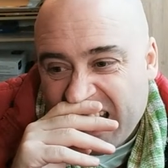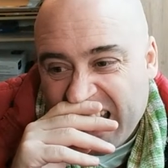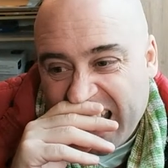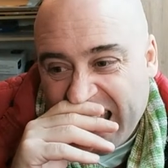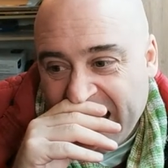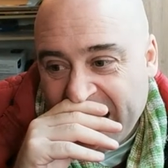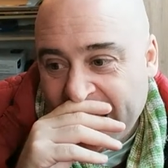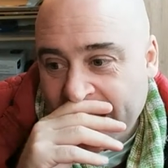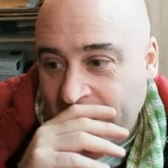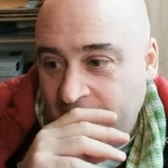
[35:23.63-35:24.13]

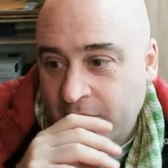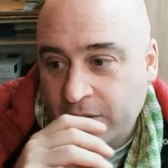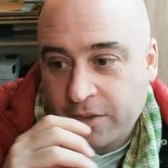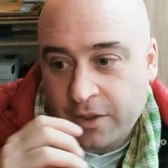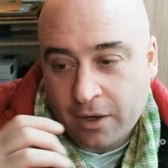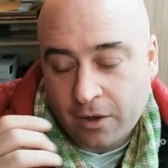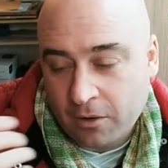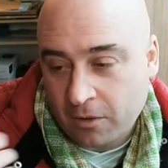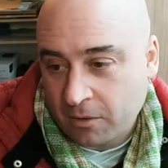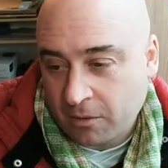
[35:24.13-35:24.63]
and
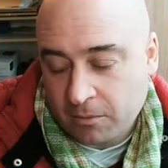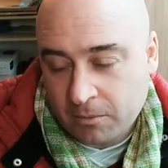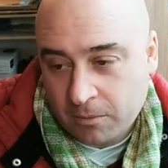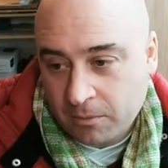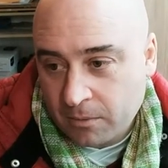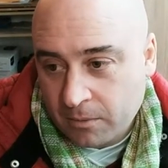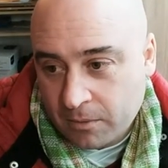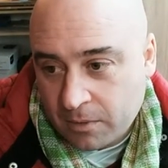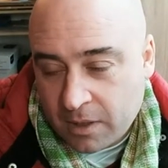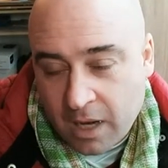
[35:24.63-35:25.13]
they're
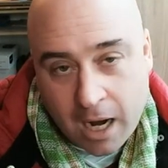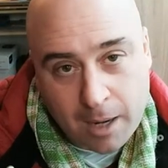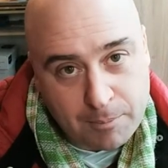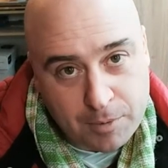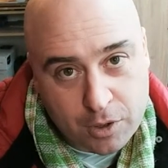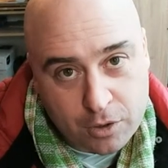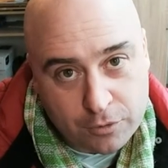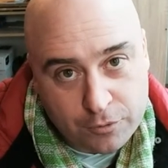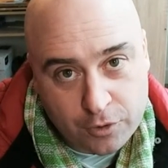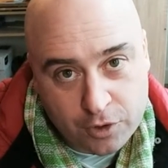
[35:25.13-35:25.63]
not
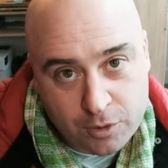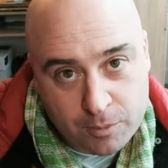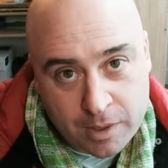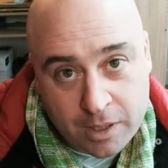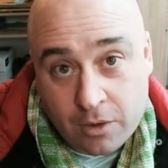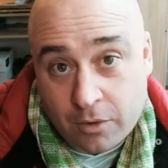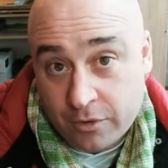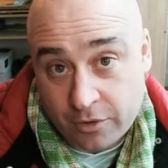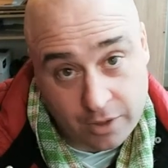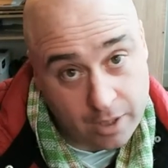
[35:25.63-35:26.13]
beautiful to me
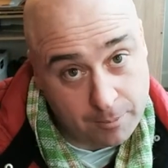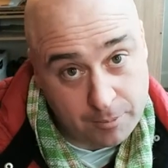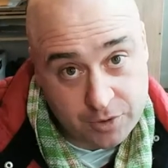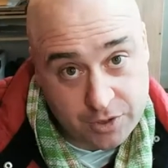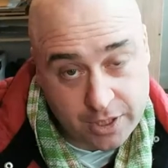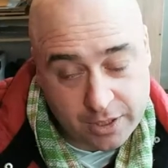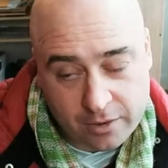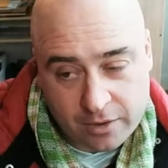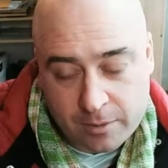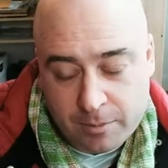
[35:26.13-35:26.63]
or they're not
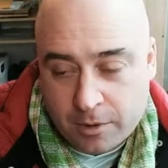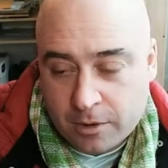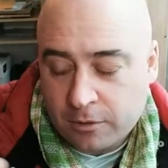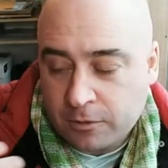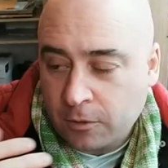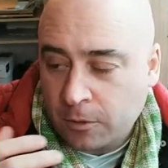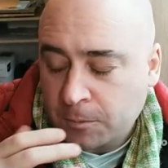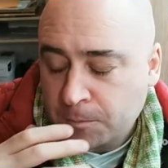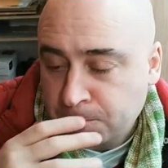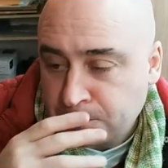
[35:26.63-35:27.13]
particularly
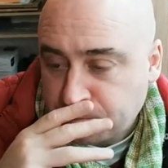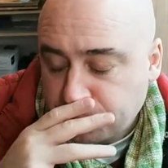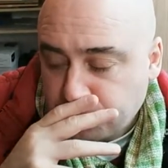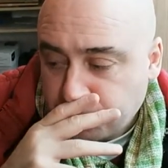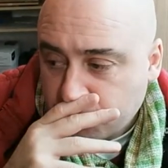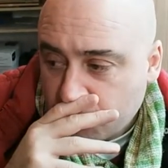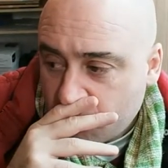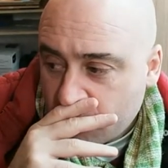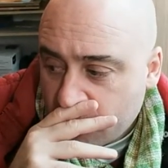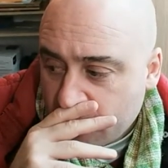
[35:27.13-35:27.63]
beautiful
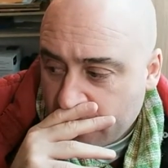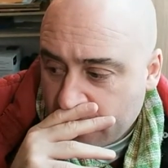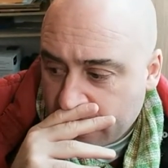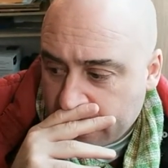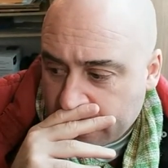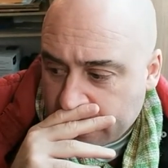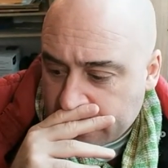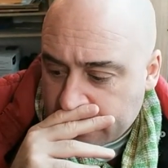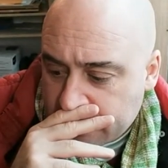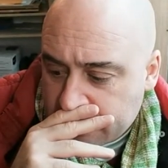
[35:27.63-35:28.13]

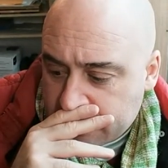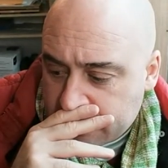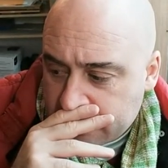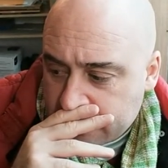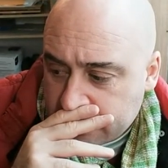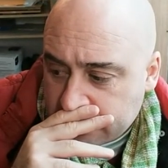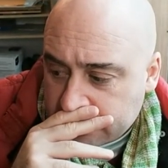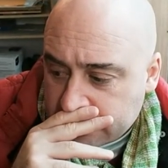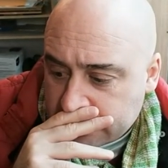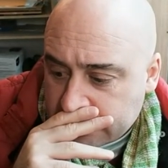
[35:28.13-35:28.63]

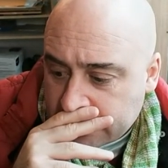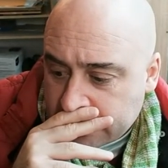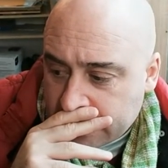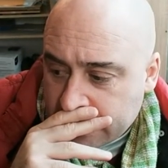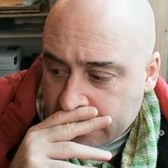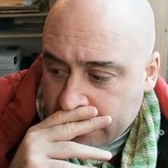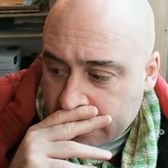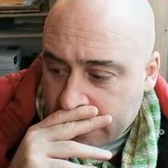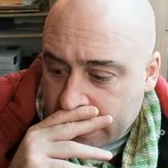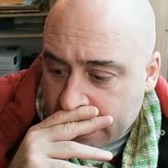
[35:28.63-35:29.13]
uh,
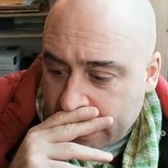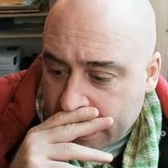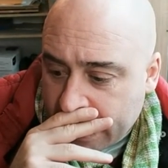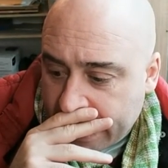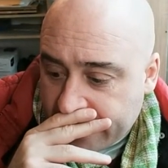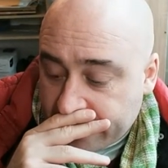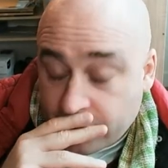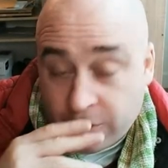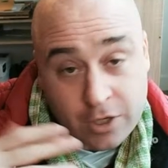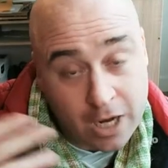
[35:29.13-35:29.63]

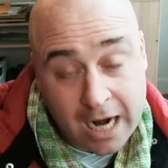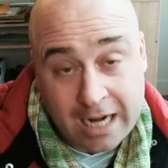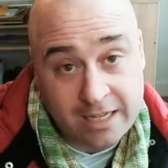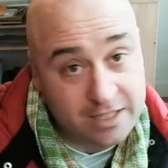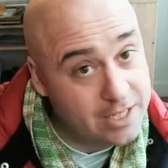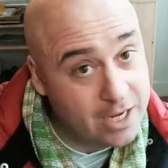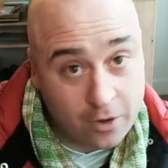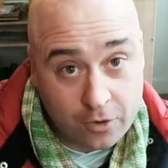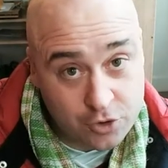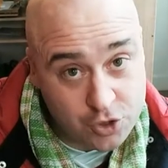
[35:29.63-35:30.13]
and they're not
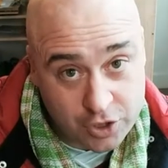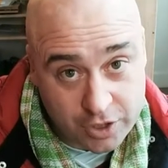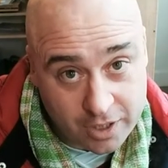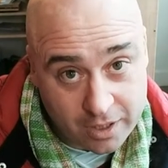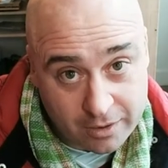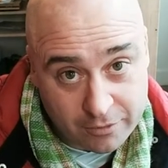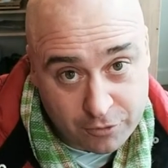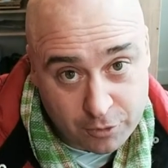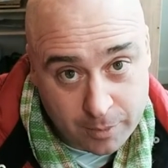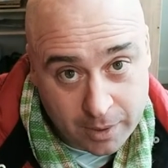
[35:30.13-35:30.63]
intelligent
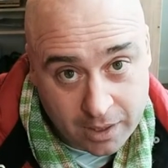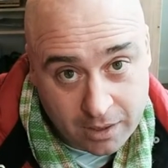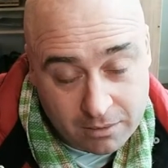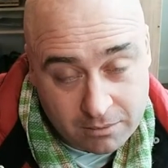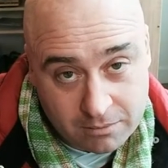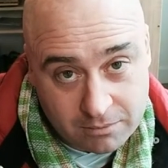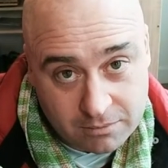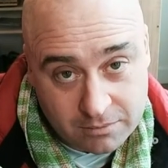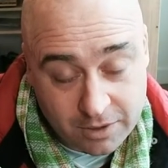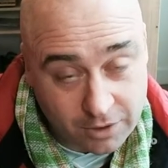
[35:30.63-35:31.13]
enough for me
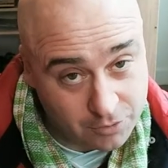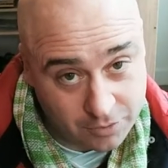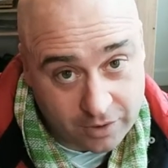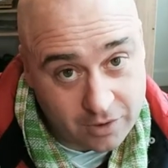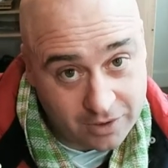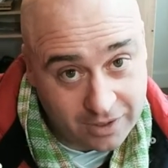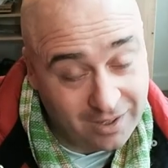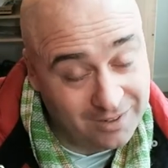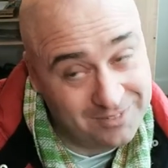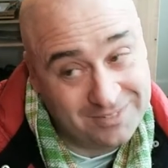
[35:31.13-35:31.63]
they're
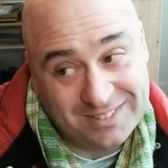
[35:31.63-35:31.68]
really